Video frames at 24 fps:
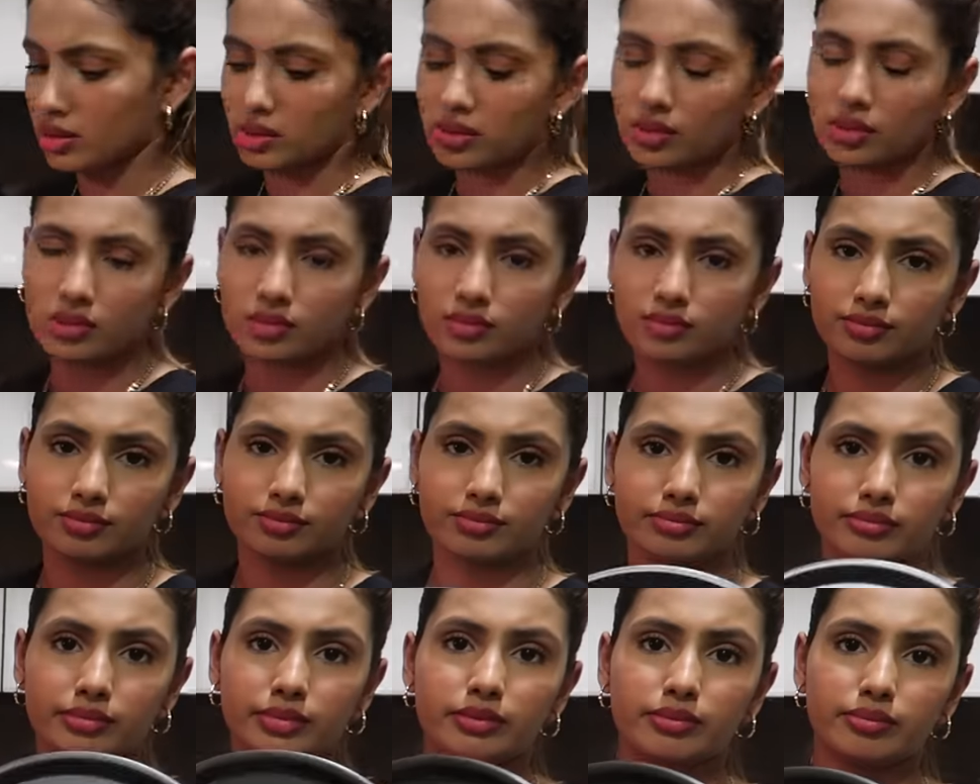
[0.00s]
the
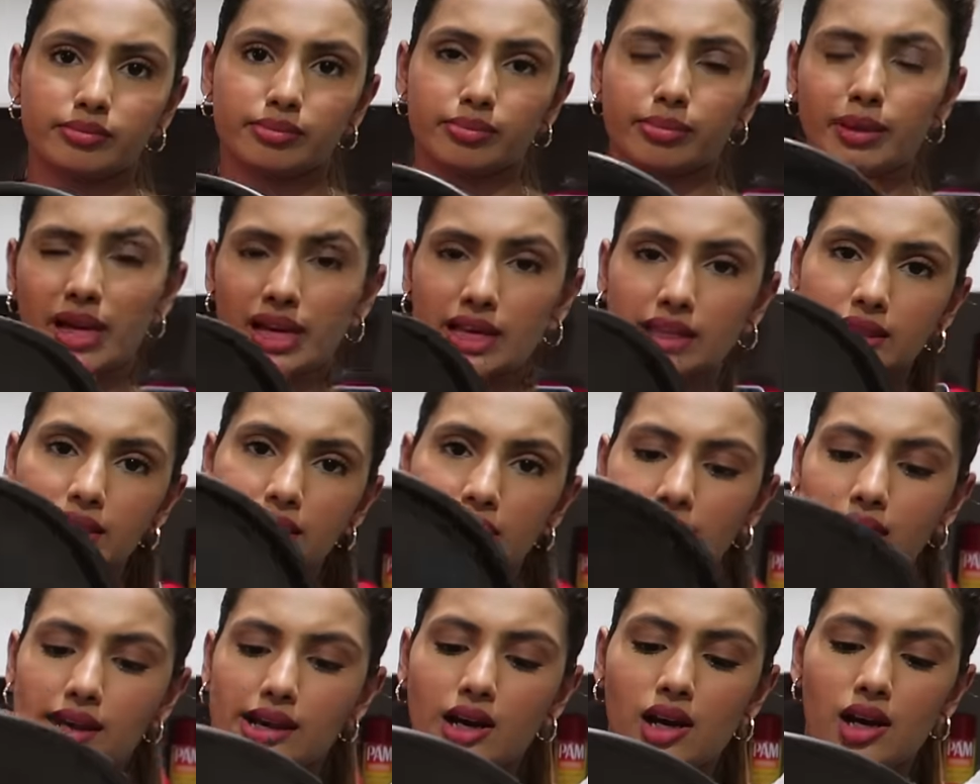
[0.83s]

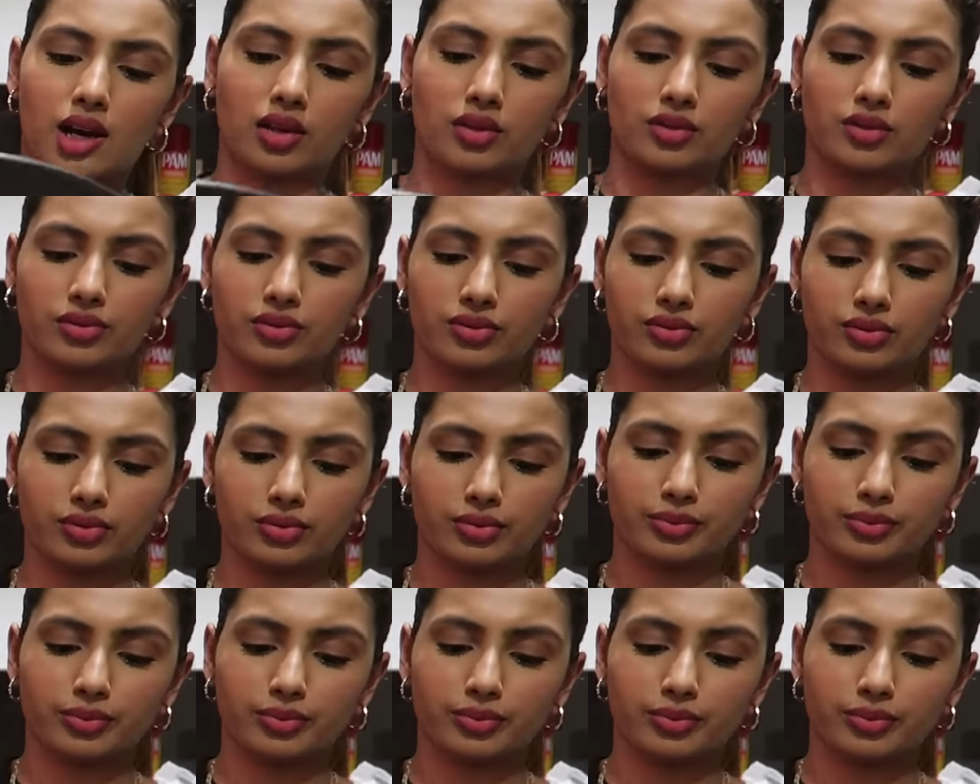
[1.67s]
pan that I have.